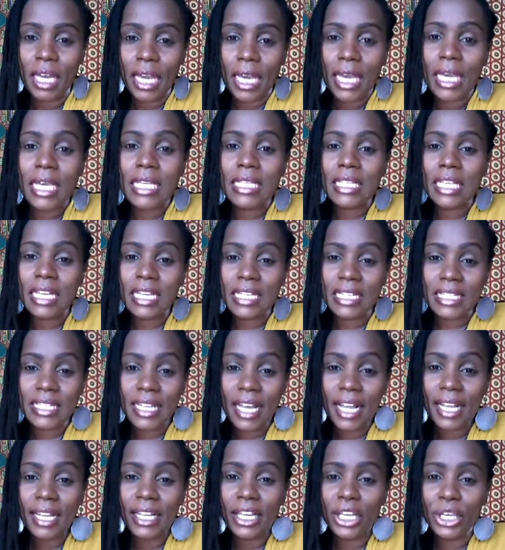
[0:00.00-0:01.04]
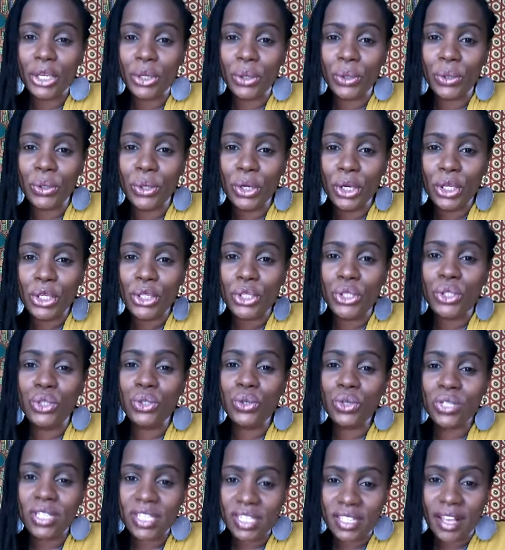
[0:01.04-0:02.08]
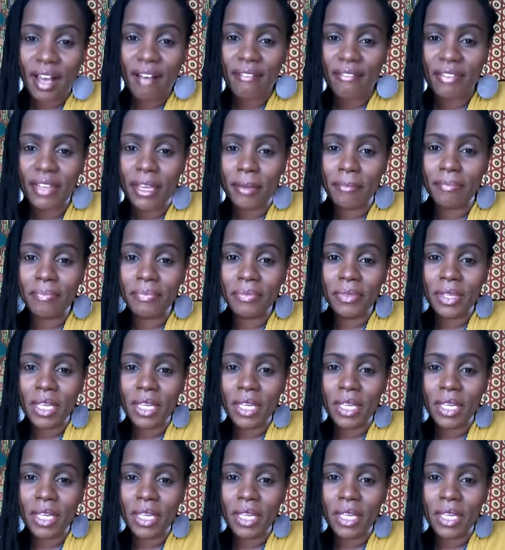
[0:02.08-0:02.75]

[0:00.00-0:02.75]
Is he telling you to serve him?